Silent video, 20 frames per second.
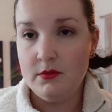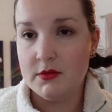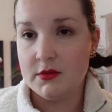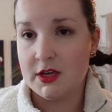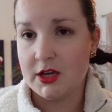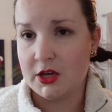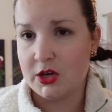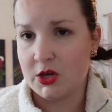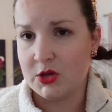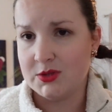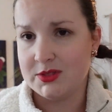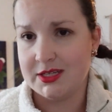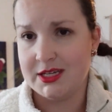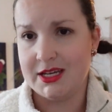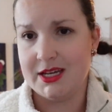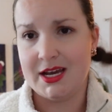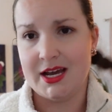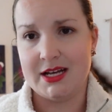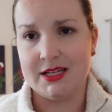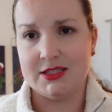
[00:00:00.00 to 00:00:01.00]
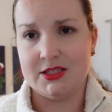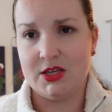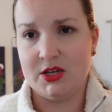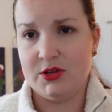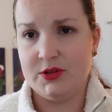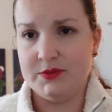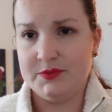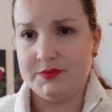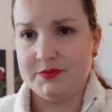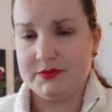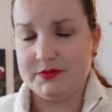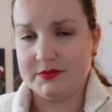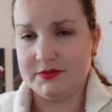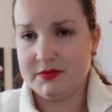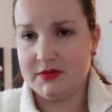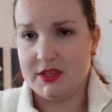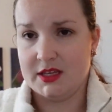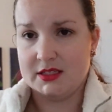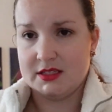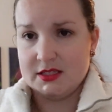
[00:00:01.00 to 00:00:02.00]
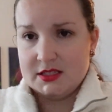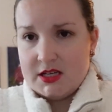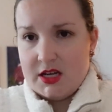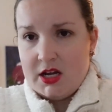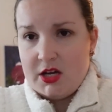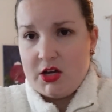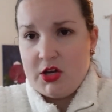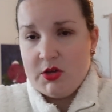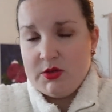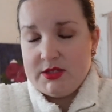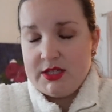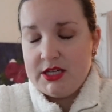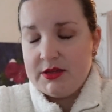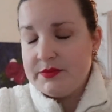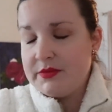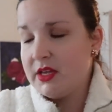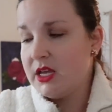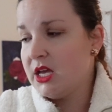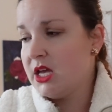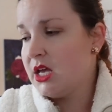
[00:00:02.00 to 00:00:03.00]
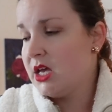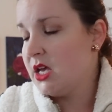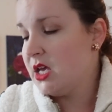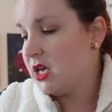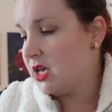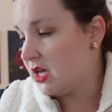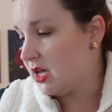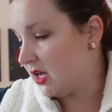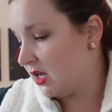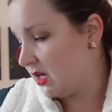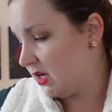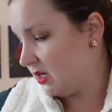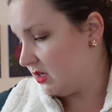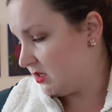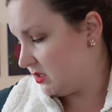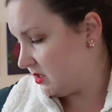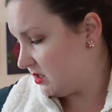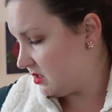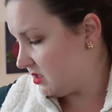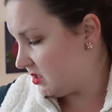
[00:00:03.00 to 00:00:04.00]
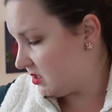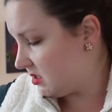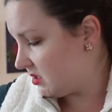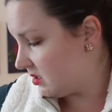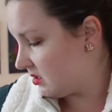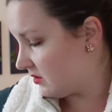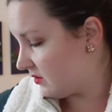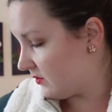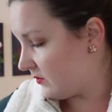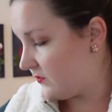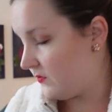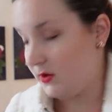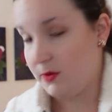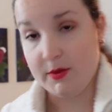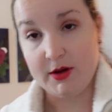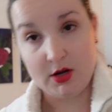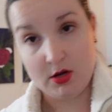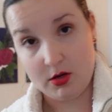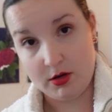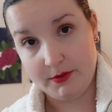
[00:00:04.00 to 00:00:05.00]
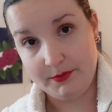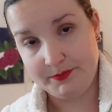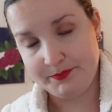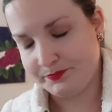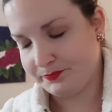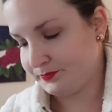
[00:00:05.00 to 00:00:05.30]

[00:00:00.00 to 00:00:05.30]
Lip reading: get cozy, as though this is not cozy, and feed my dog